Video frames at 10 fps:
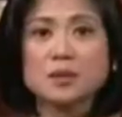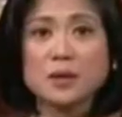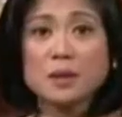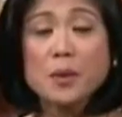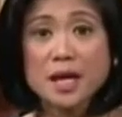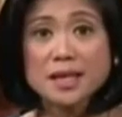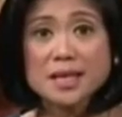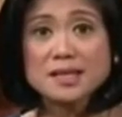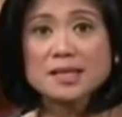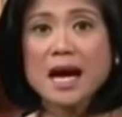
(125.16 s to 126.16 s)
between
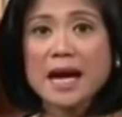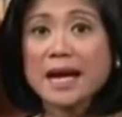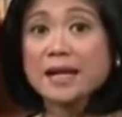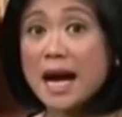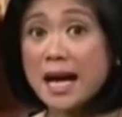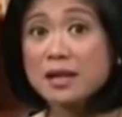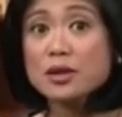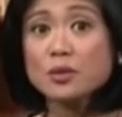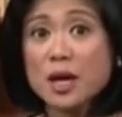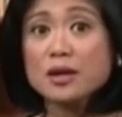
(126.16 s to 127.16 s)
parties and
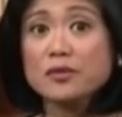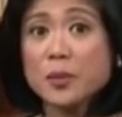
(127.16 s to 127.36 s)
either one